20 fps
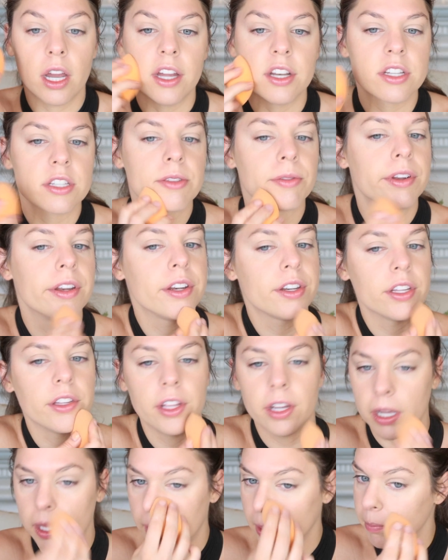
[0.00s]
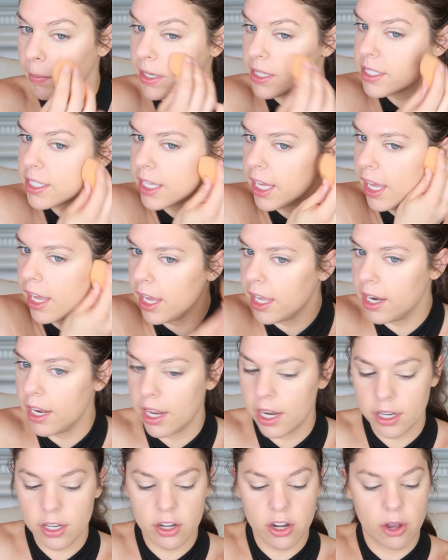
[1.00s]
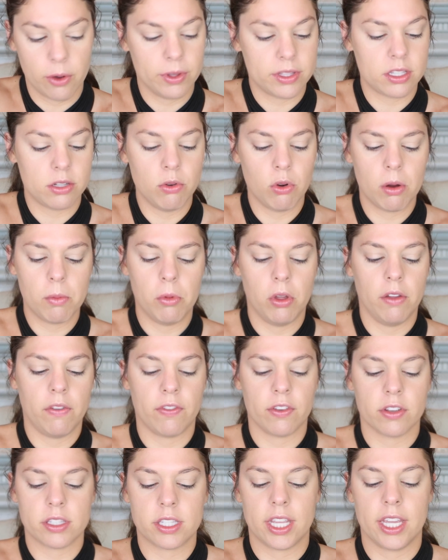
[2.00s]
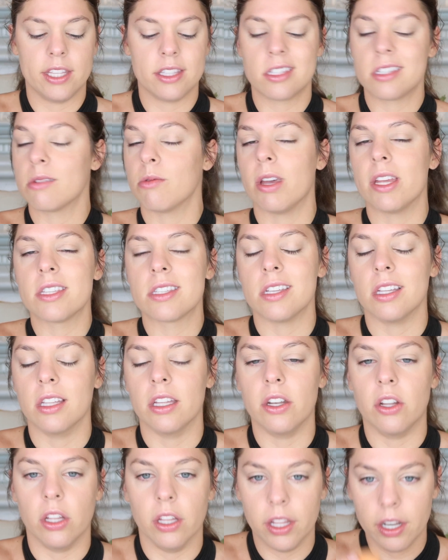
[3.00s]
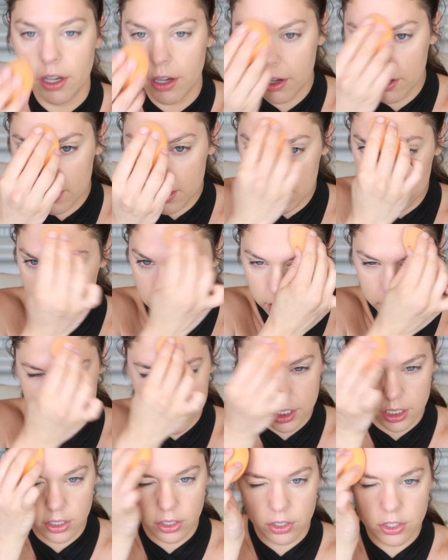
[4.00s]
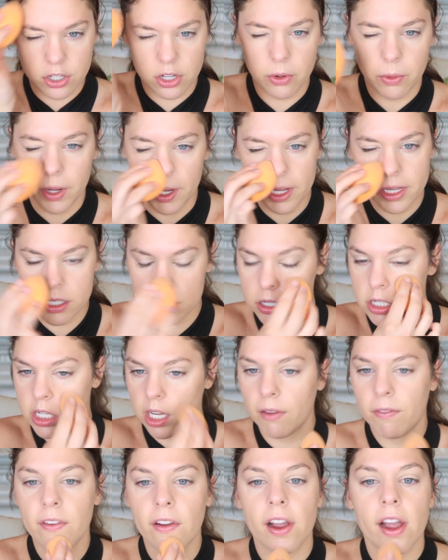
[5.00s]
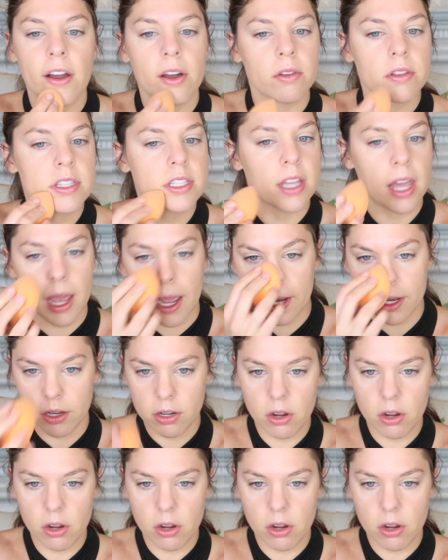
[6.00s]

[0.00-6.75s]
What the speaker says: I just want it to look like my skin, and you know, it's normal if your skin sweats a little and looks a little dewy, especially if you're outside.